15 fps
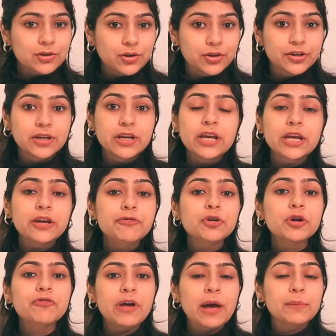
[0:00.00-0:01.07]
Third, if
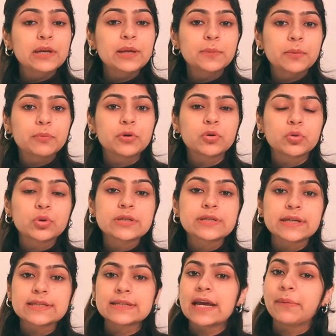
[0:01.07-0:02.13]
your family member holds
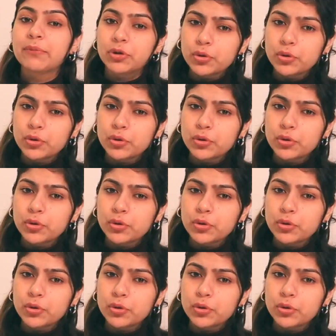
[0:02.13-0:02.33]
a stamp